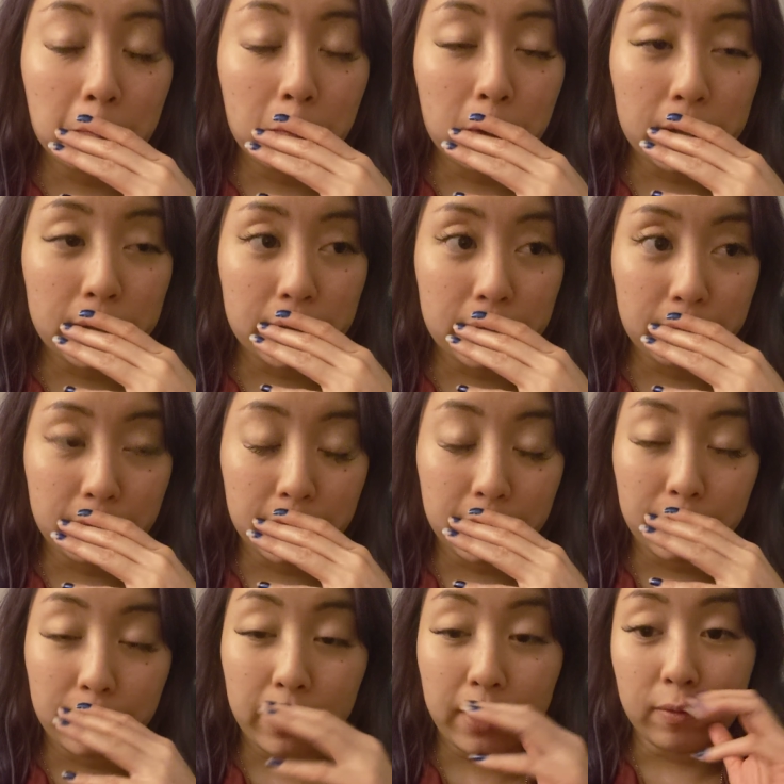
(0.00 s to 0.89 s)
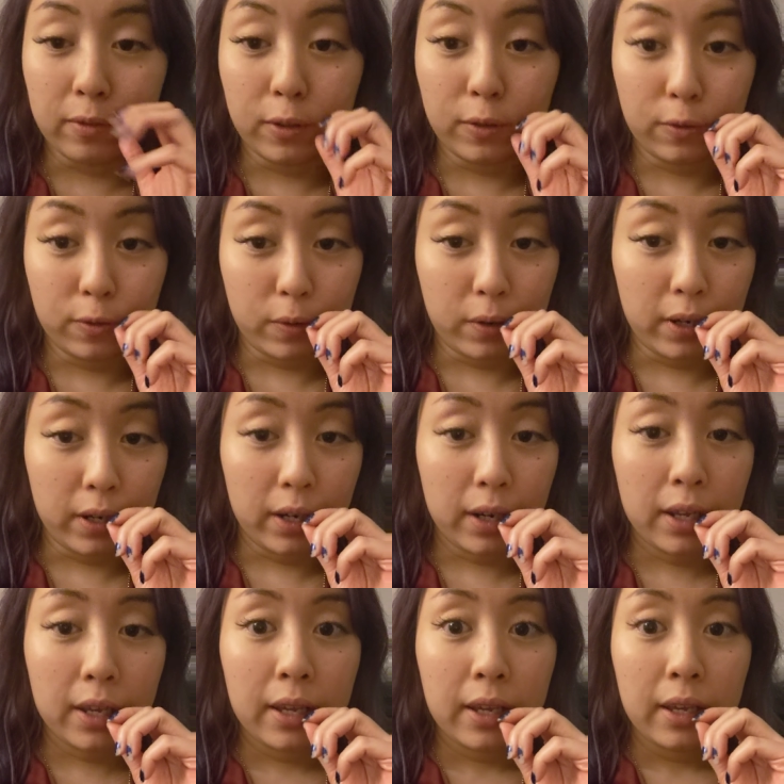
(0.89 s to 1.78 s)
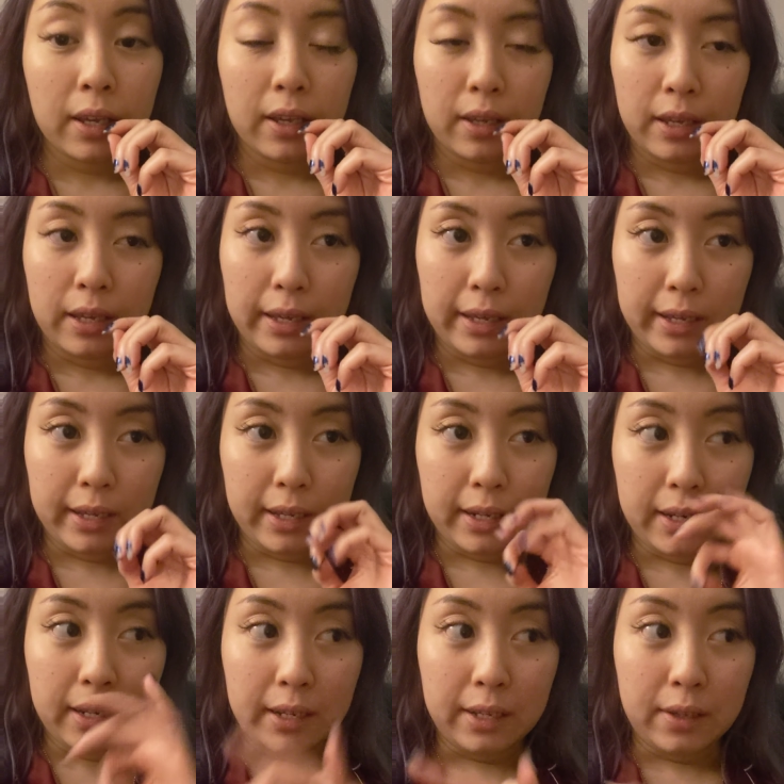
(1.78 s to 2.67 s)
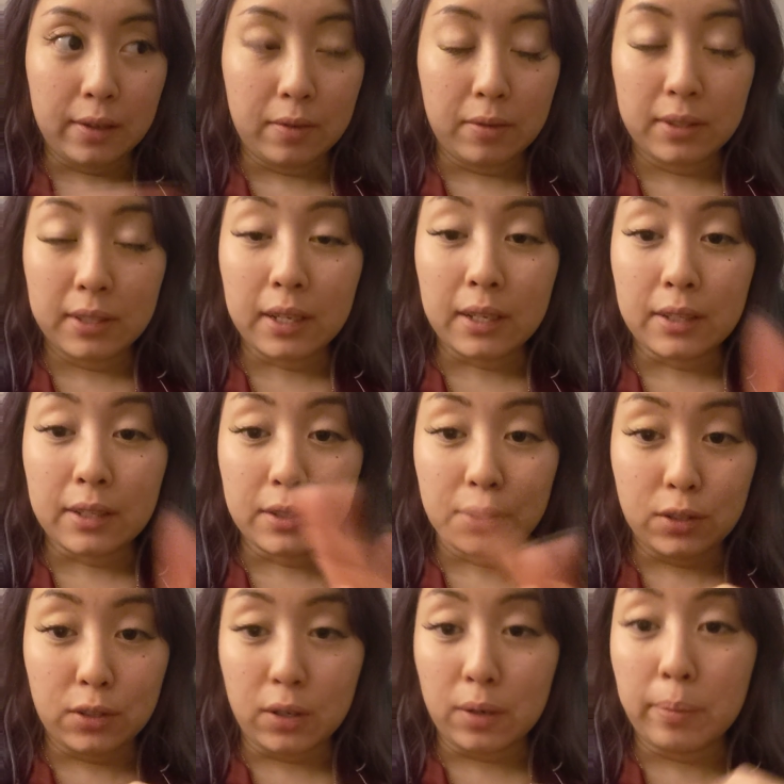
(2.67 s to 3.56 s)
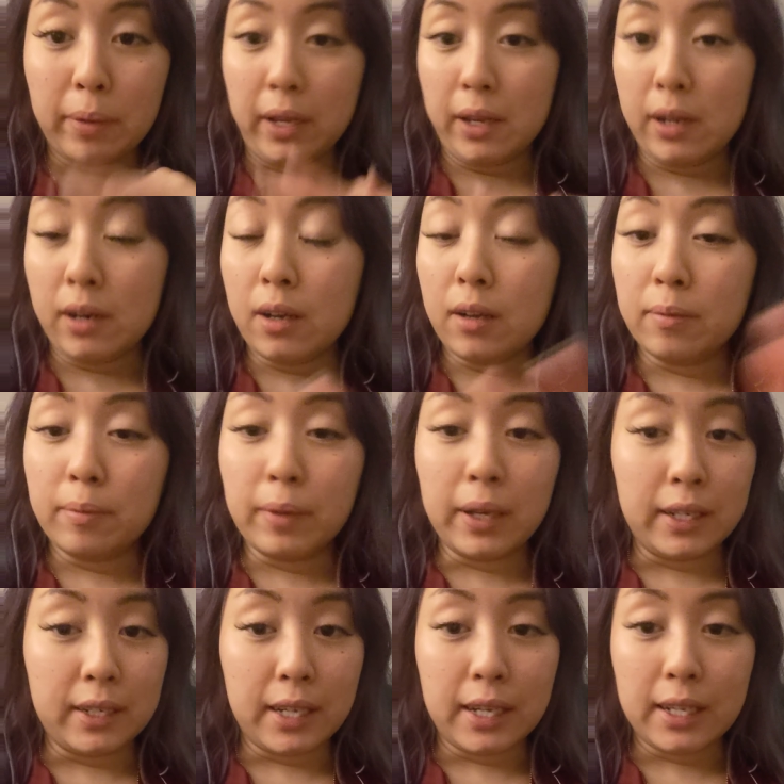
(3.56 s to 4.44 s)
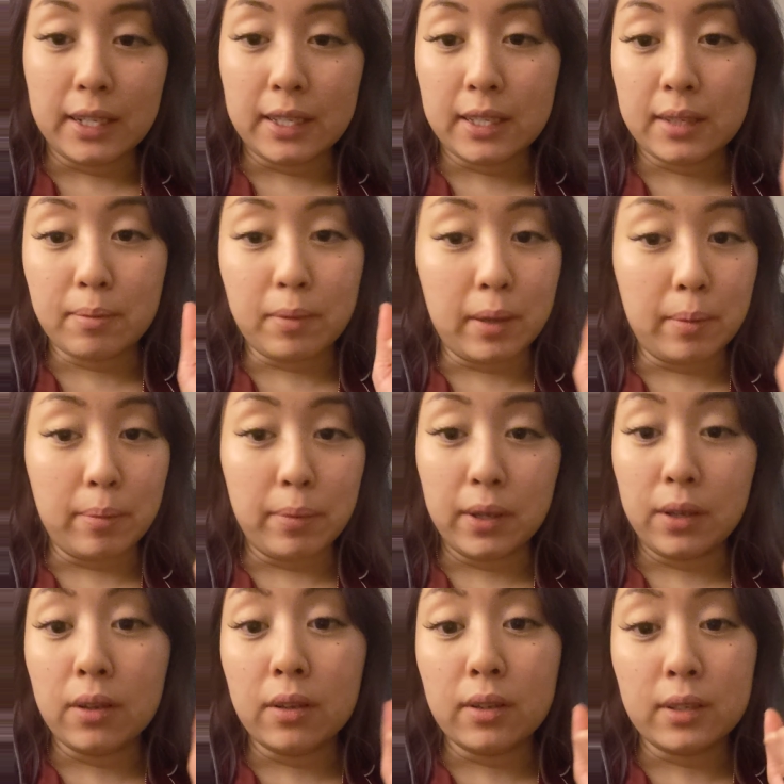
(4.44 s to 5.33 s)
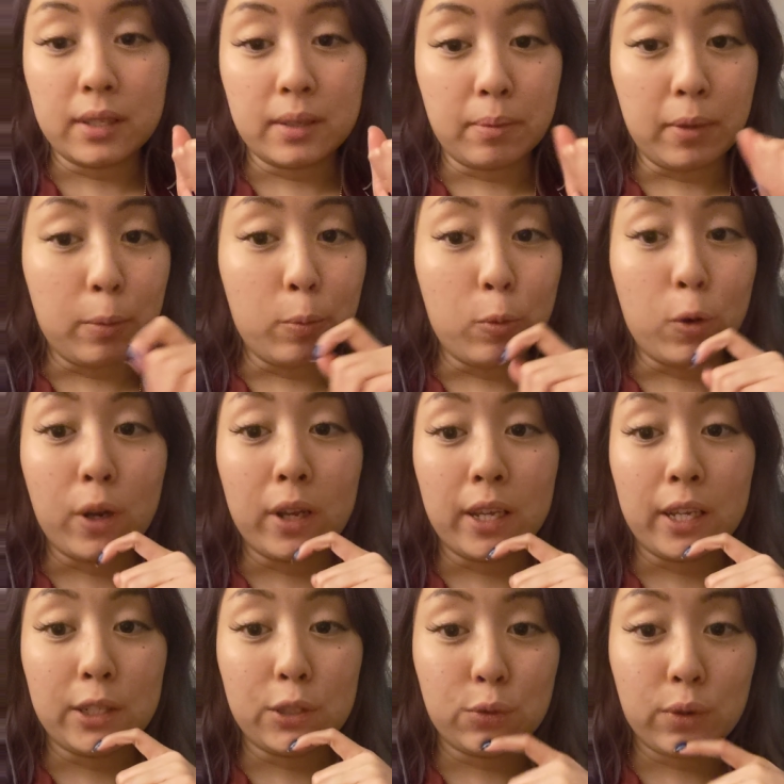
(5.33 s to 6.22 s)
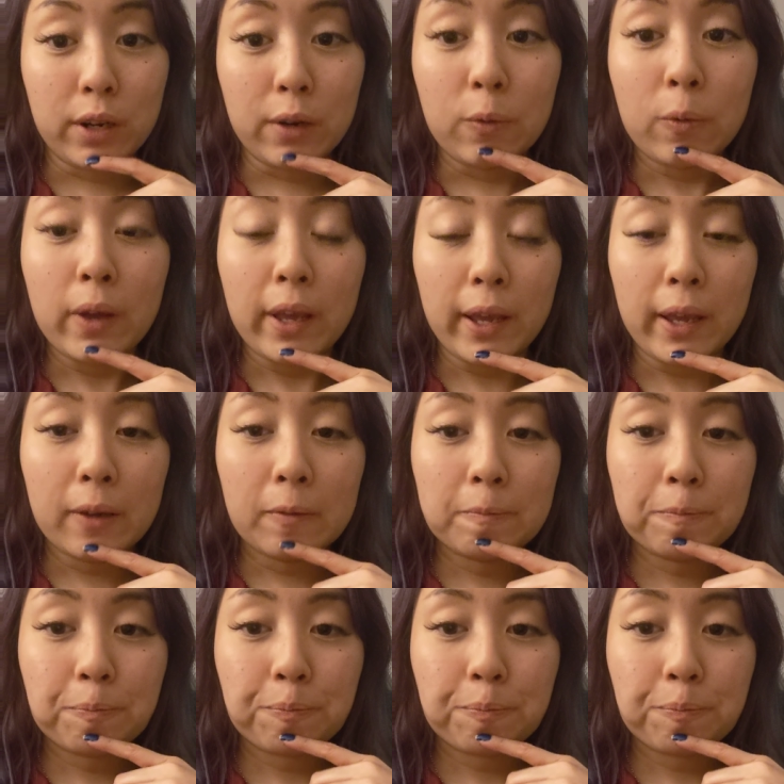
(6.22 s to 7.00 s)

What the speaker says: which I'm really grateful for, and I used that to start paying off my debts, my bills, and my mortgage right away.